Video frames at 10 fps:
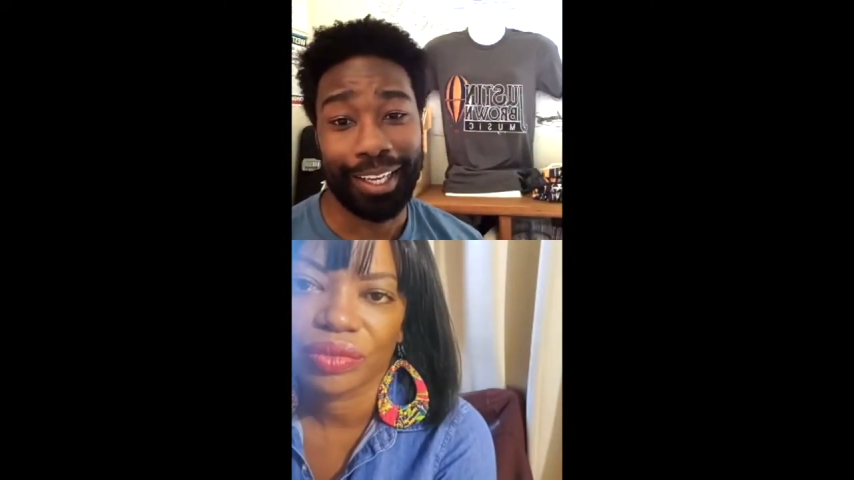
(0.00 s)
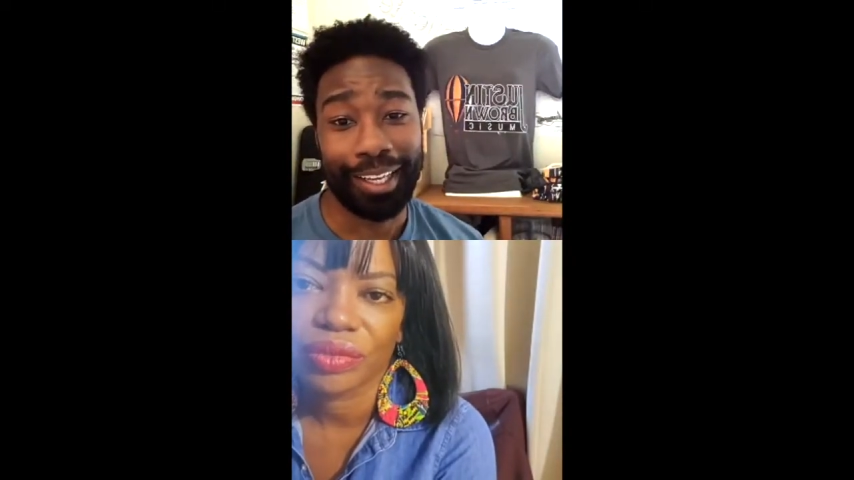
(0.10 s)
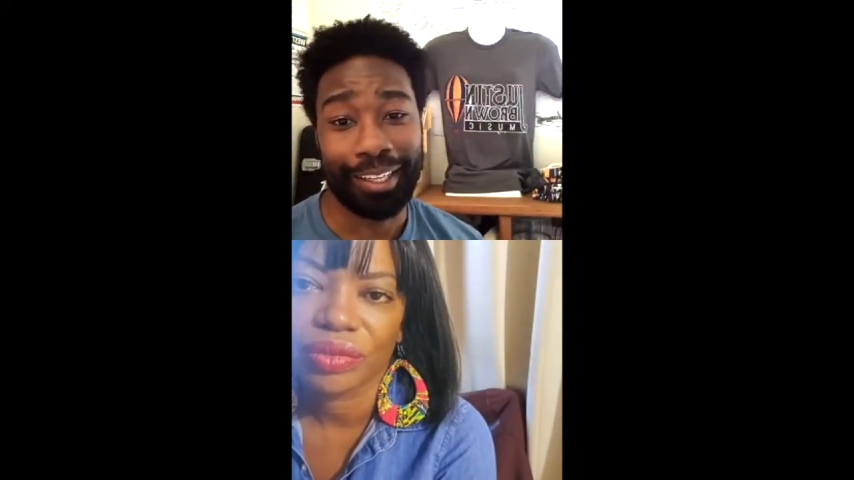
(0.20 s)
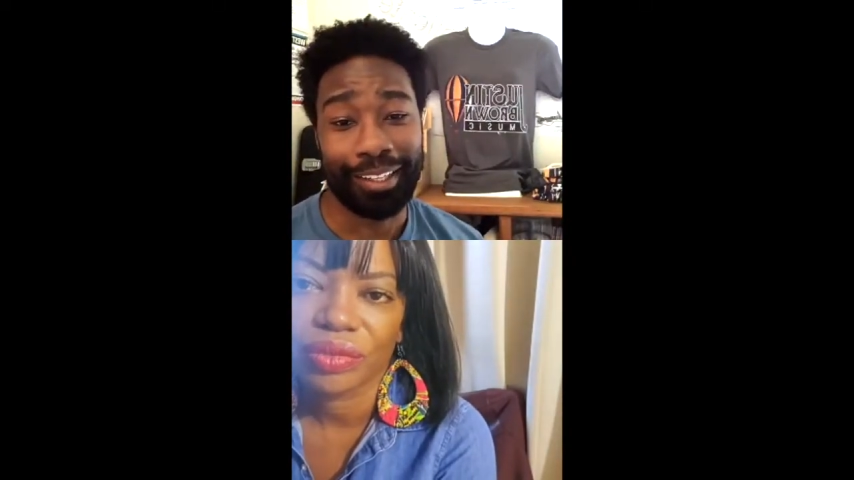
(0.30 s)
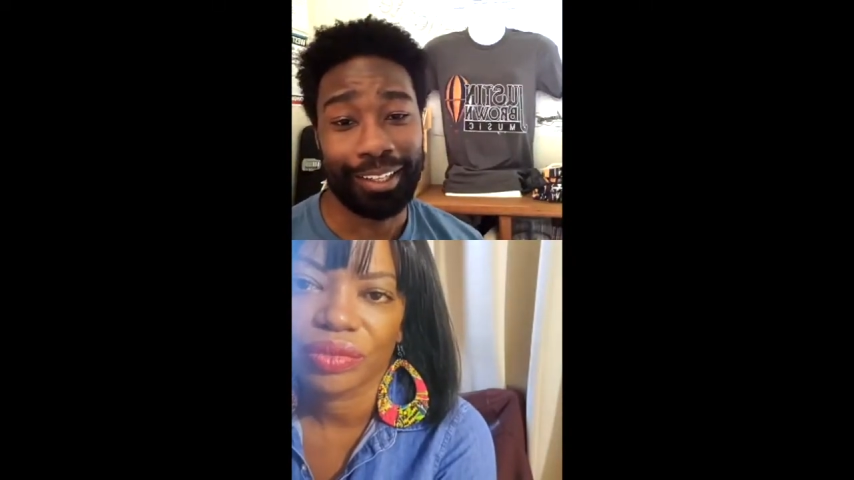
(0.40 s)

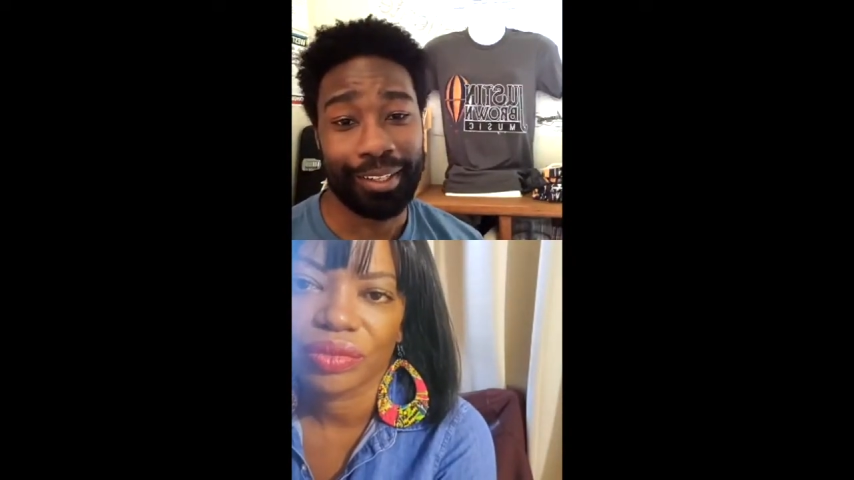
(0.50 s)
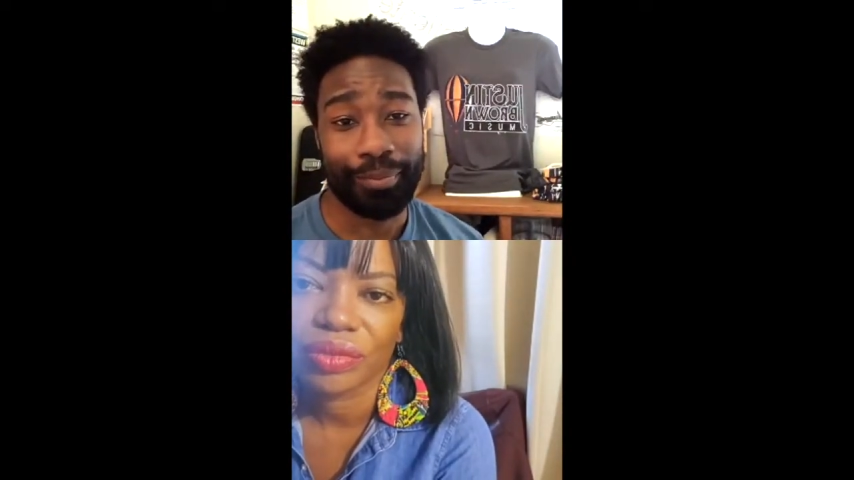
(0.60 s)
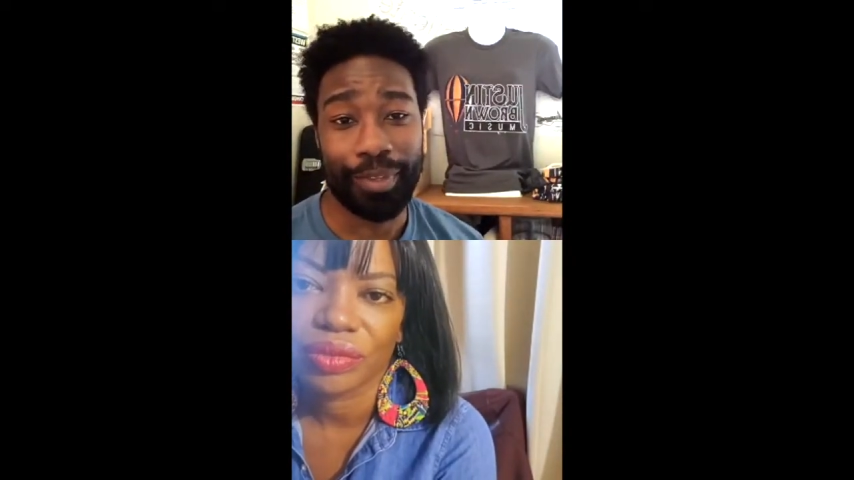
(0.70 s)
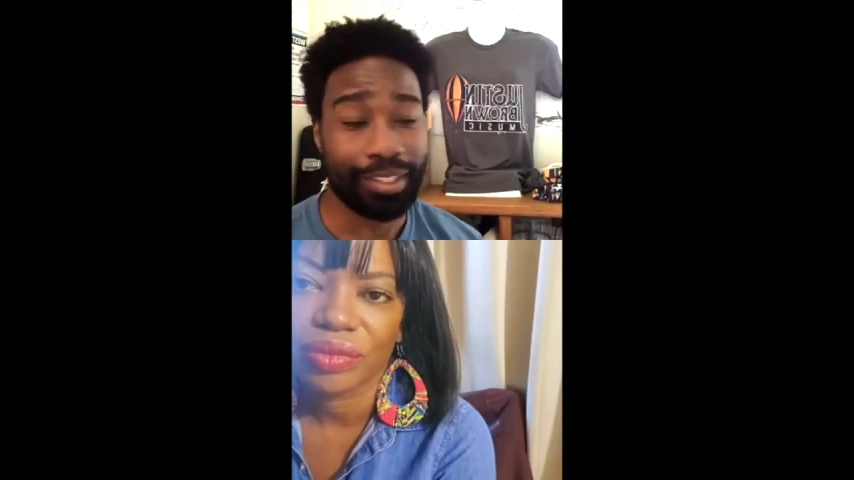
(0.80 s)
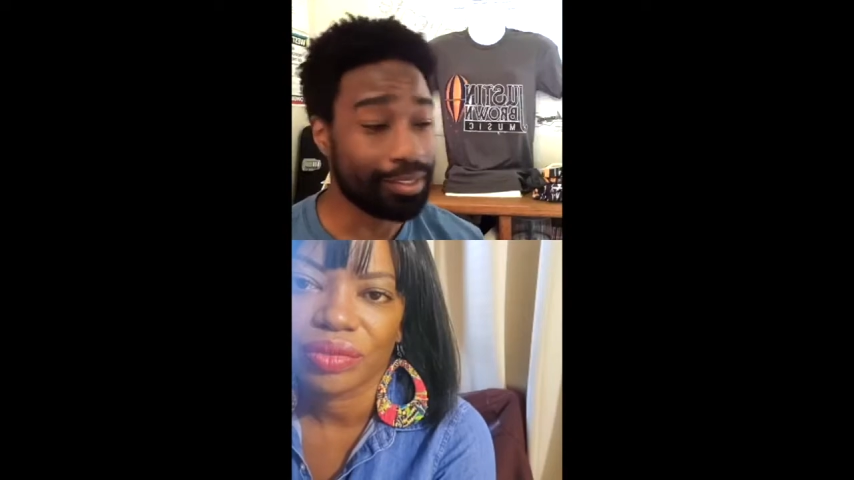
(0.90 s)
and um,
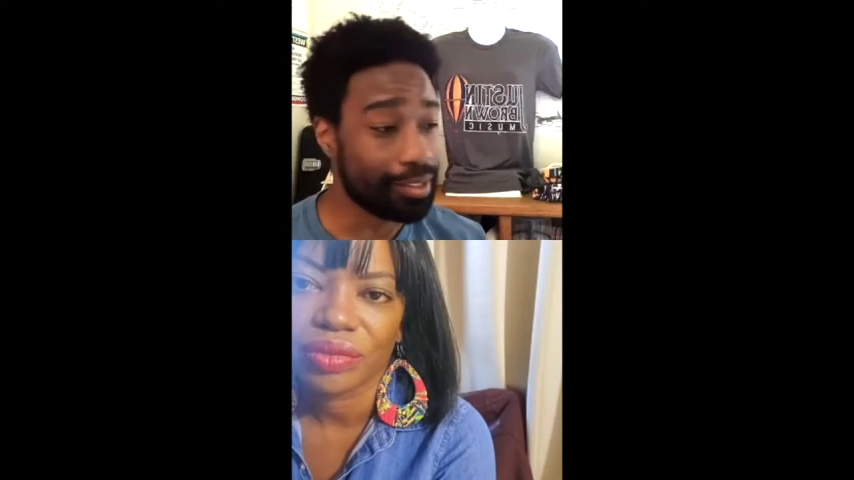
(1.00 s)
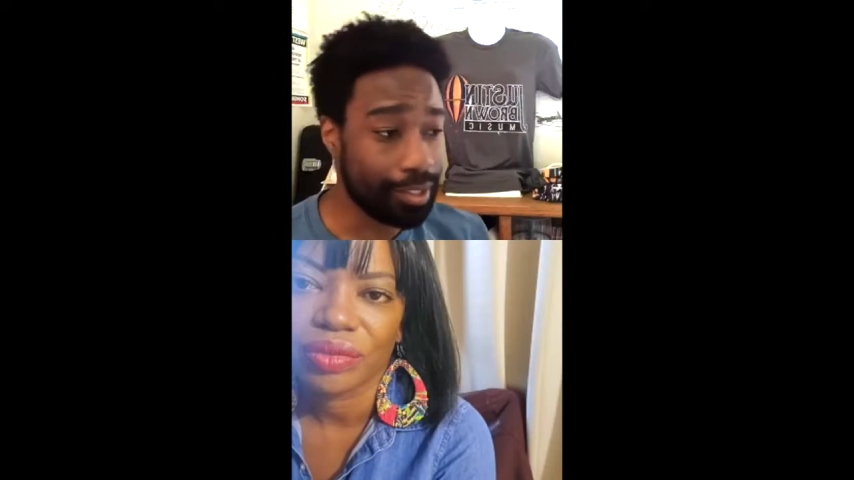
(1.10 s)
it's mm-hmm.